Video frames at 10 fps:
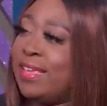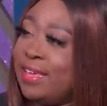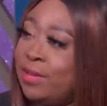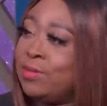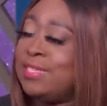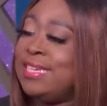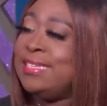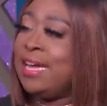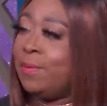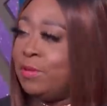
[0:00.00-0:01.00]
Akil,
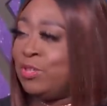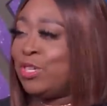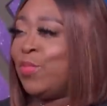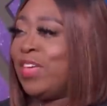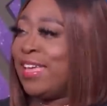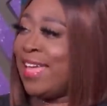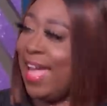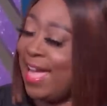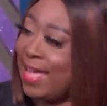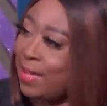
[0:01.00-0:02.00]
CW show The
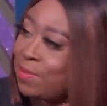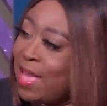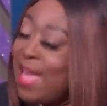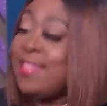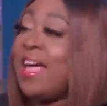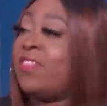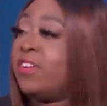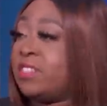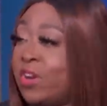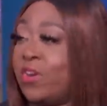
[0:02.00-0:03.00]
Game, and now
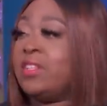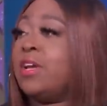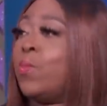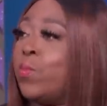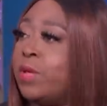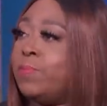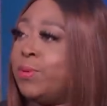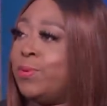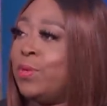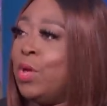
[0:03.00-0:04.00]
there's currently a
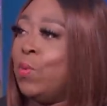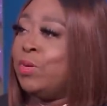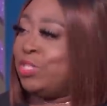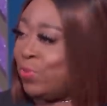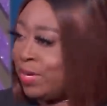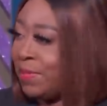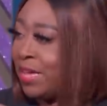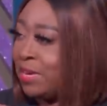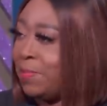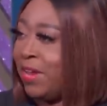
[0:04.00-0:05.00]
reboot. Would you want to
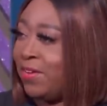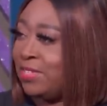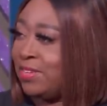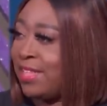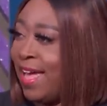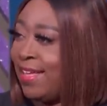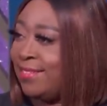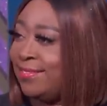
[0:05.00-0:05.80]
make an appearance on that?